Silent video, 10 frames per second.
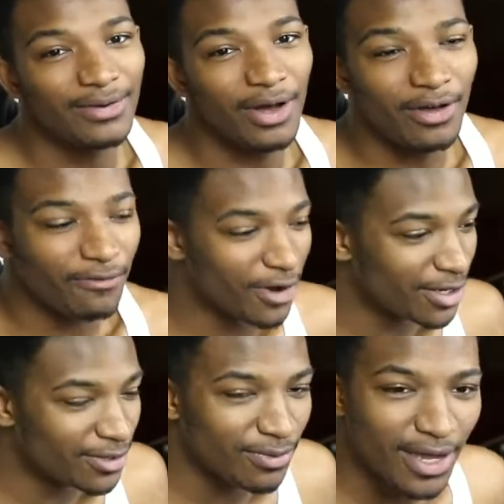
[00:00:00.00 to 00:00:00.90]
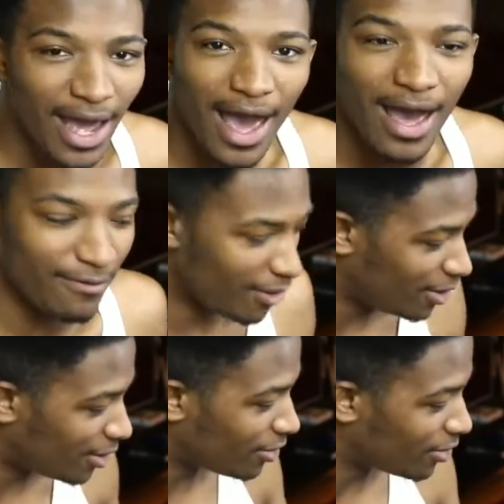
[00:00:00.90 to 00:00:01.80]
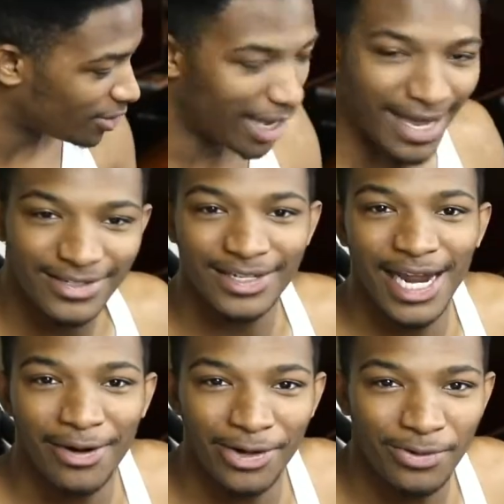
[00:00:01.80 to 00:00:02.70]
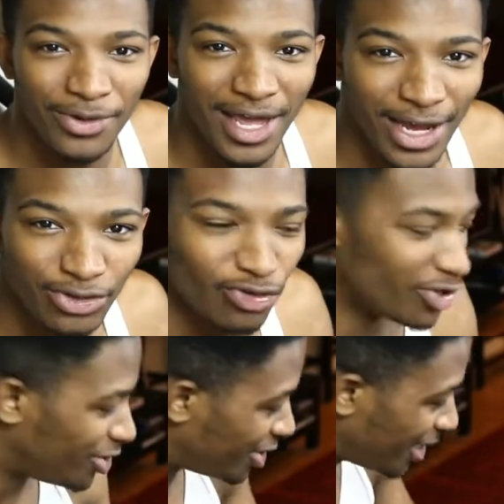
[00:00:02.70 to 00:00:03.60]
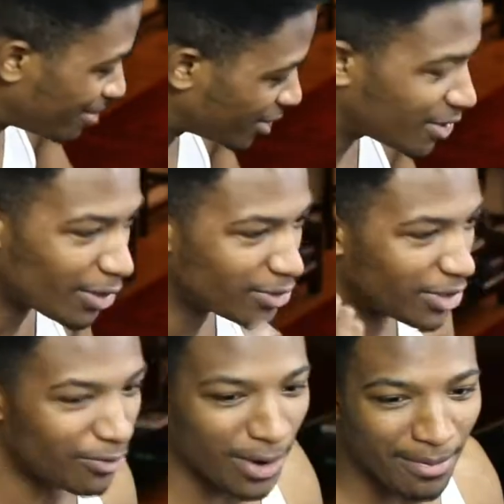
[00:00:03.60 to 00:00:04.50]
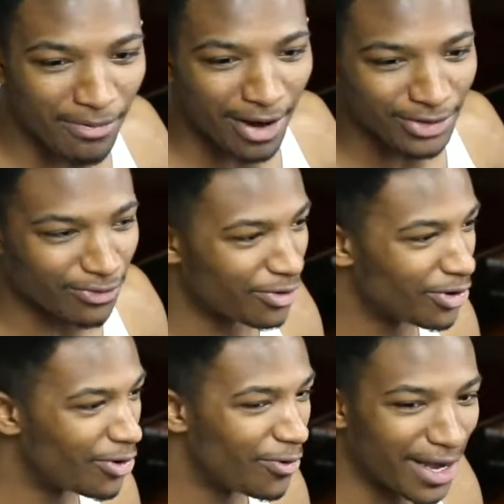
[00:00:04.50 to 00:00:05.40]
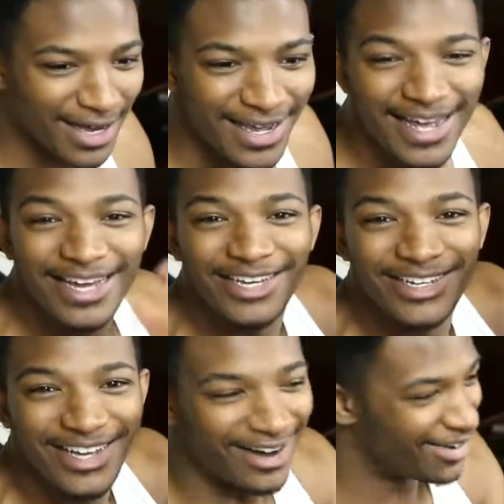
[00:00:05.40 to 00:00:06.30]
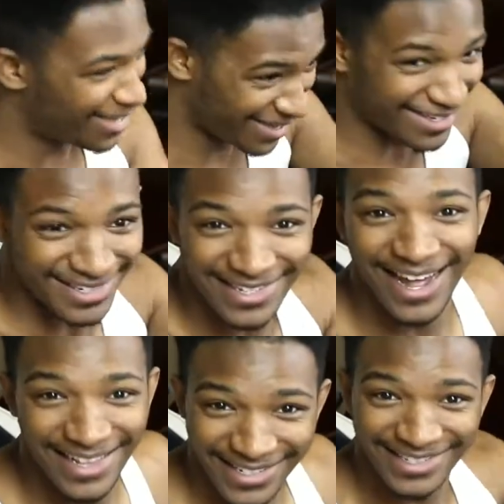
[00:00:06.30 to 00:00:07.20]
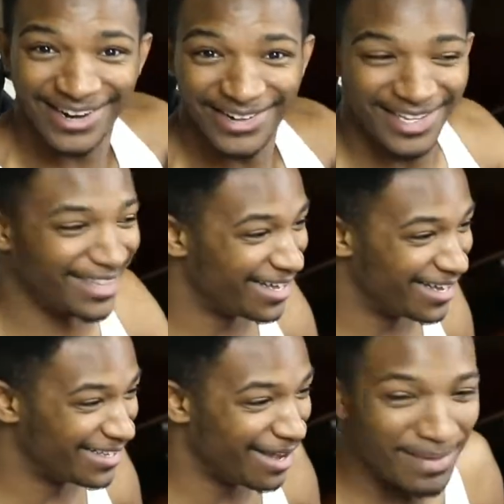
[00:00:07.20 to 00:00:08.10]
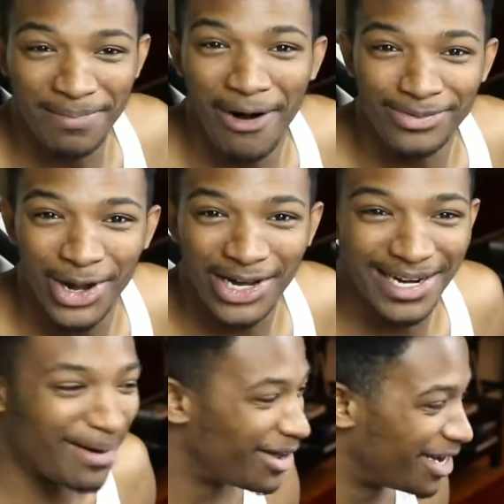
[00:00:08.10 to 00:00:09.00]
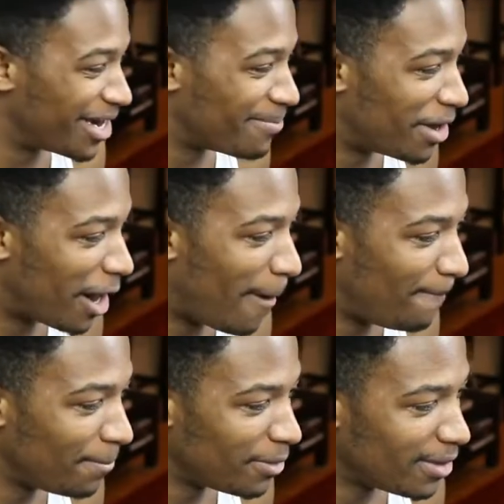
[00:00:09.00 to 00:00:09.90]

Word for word: well, friends, we have another case scenario with extra limbs. Let's go to the web browser real quick Oh, this is not necessarily the uh, amiibo I'm talking about here, but um,